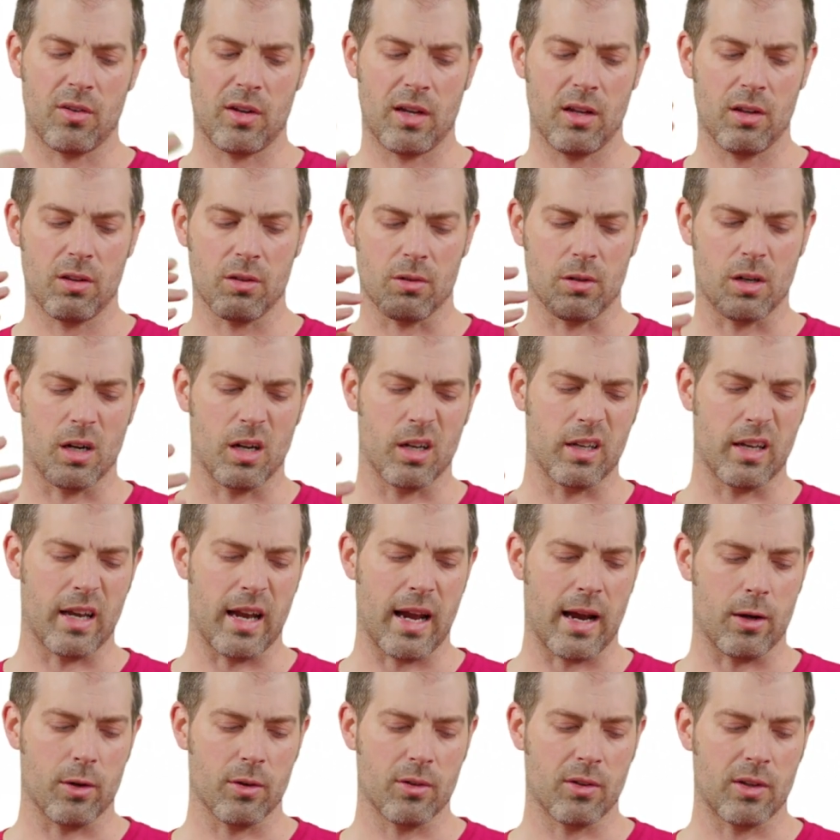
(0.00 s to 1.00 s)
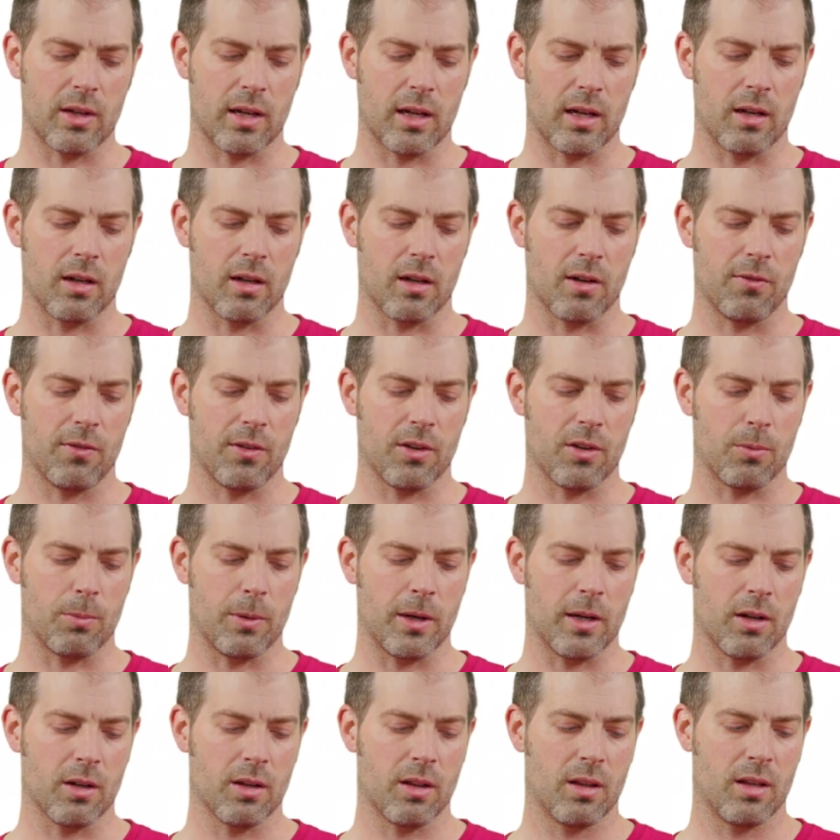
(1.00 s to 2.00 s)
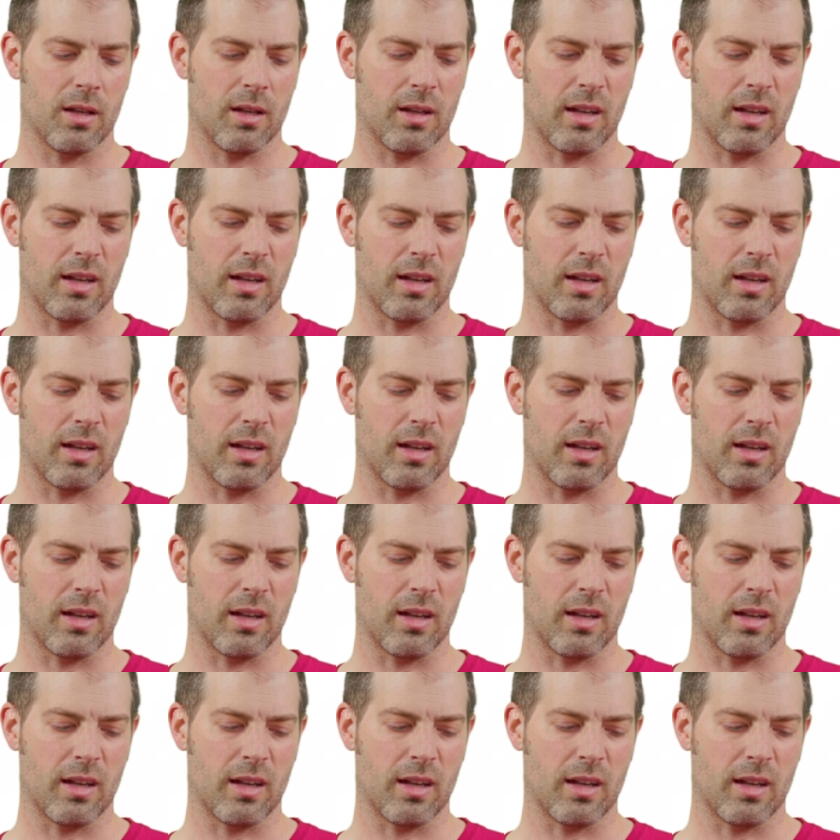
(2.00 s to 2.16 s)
teeth are on the outside of his mouth,